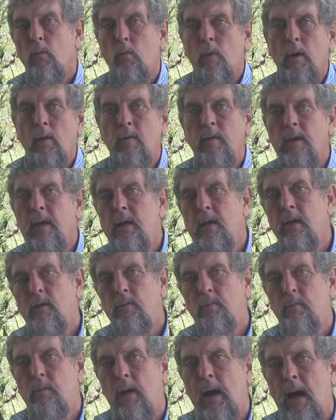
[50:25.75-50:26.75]
where
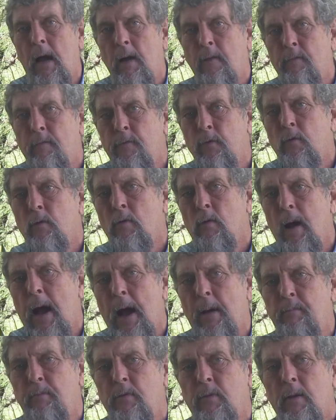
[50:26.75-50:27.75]
these food
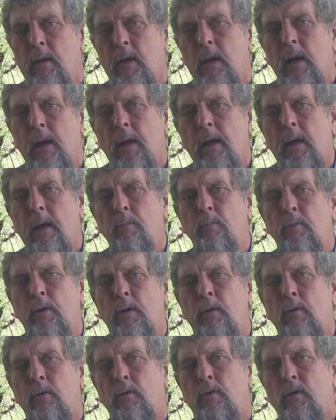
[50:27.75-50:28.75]
crops can
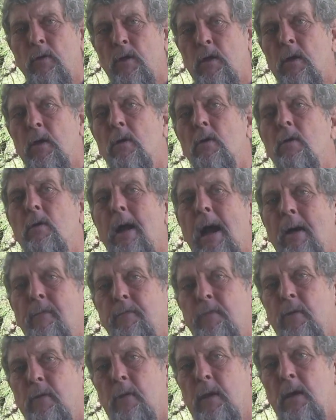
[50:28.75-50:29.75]
produce year
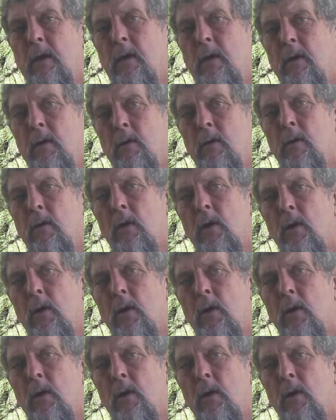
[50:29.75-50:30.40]
after year